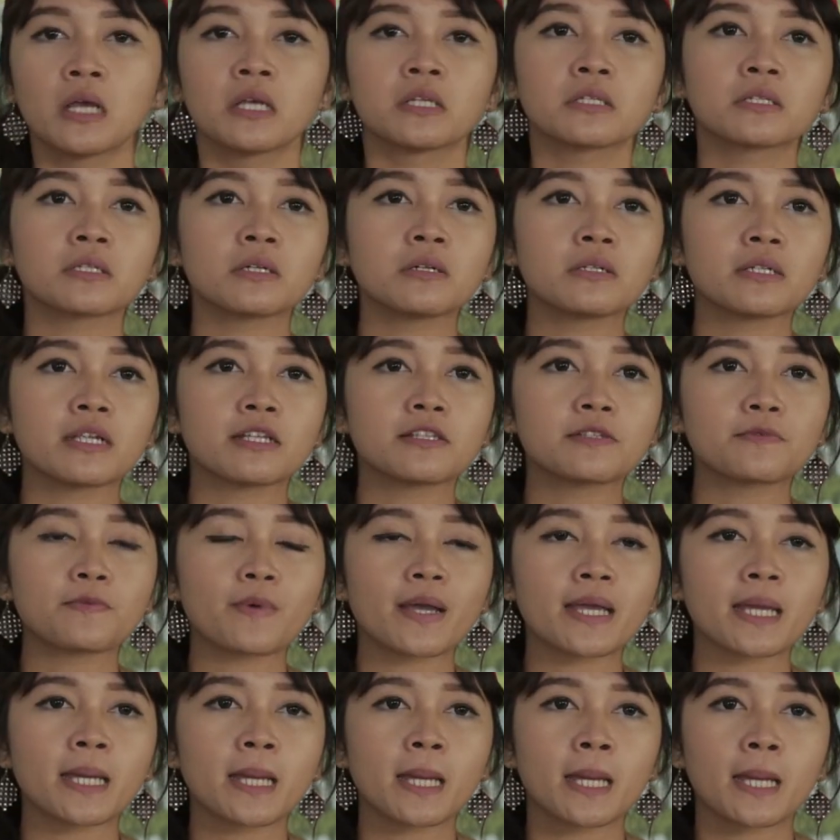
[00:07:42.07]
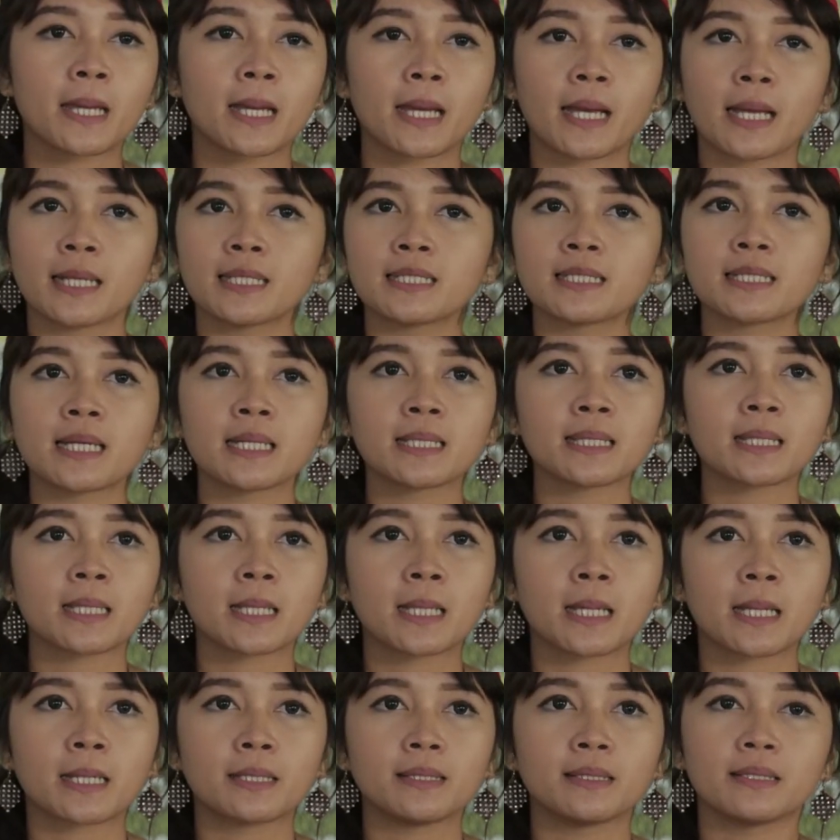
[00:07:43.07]
So that's why I said
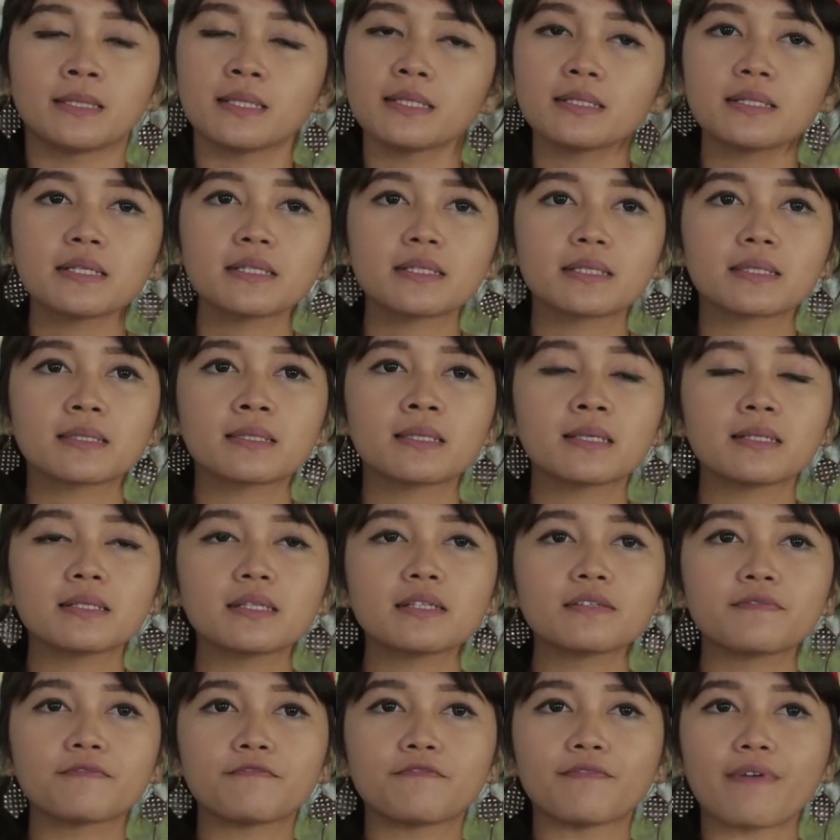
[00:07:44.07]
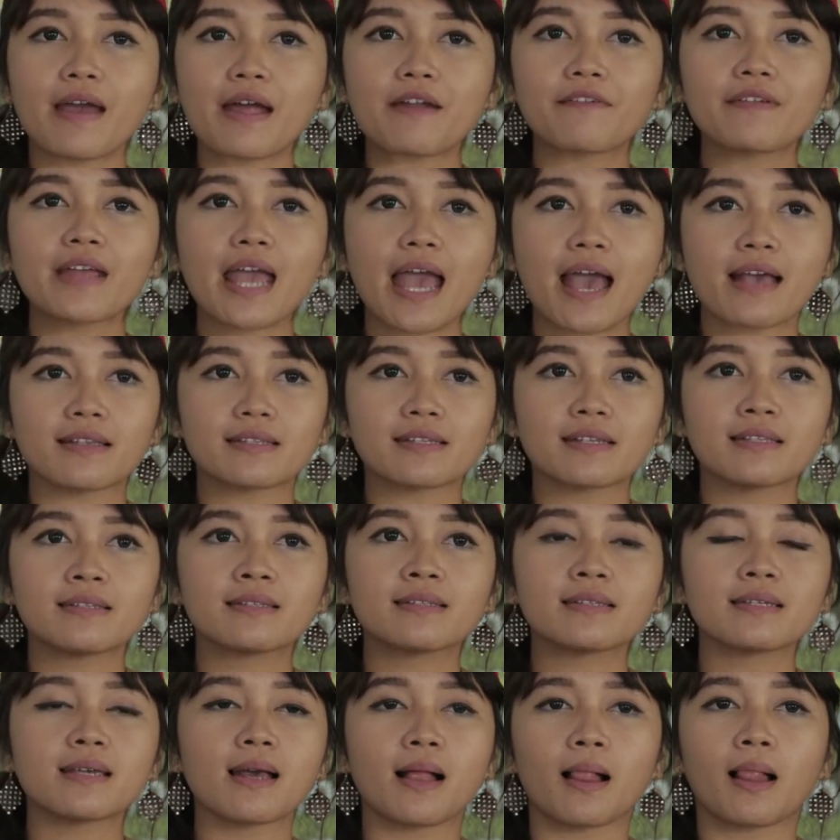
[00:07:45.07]
this is very
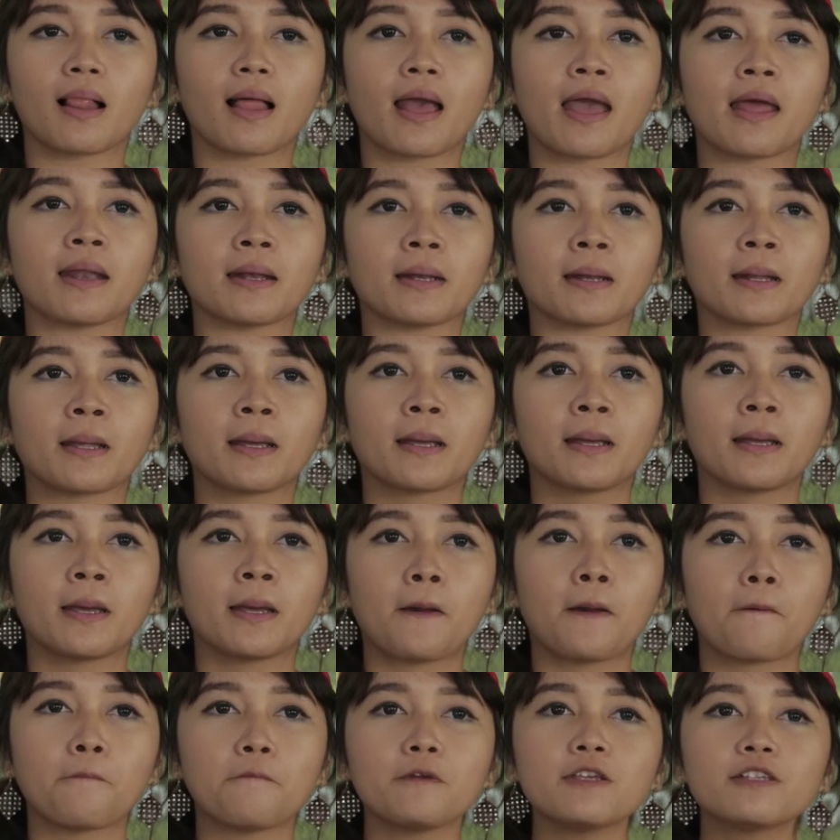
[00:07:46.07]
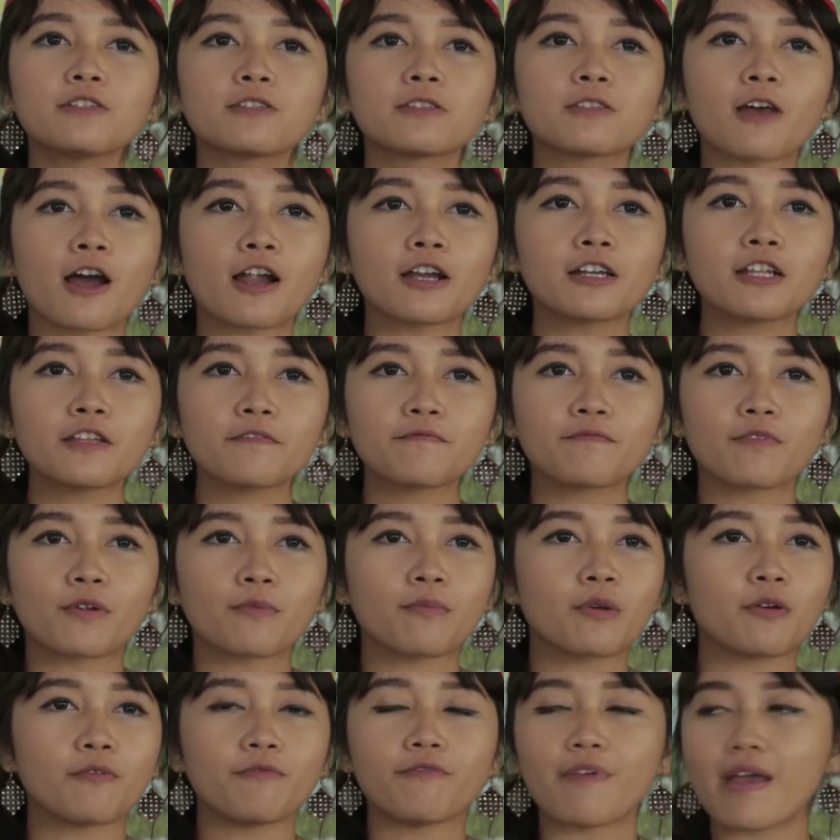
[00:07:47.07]
essential. And we started
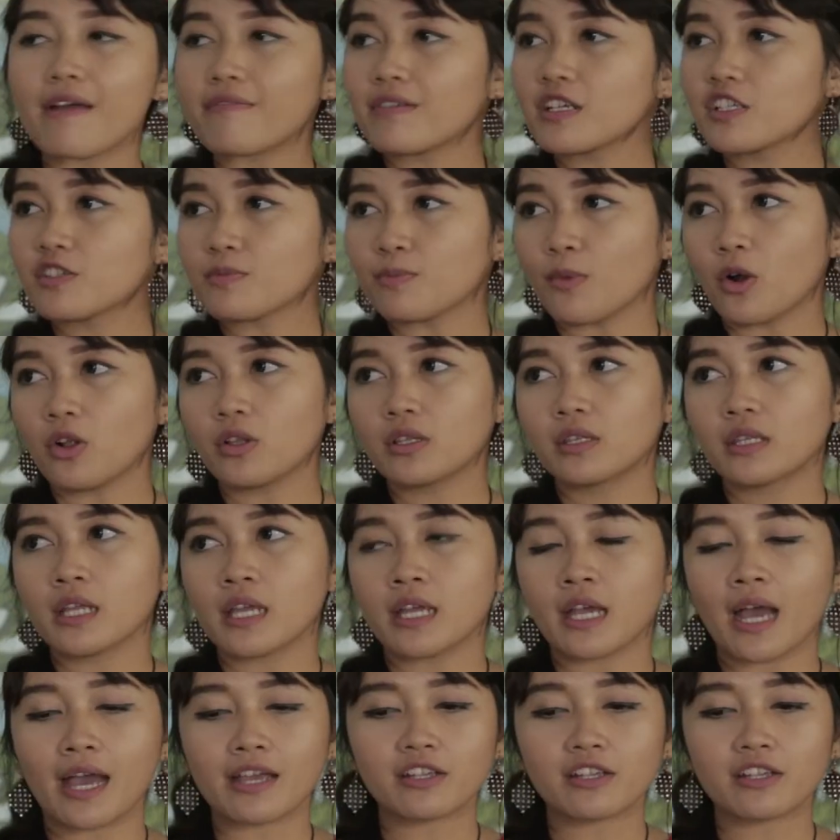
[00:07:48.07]
from a very small thing.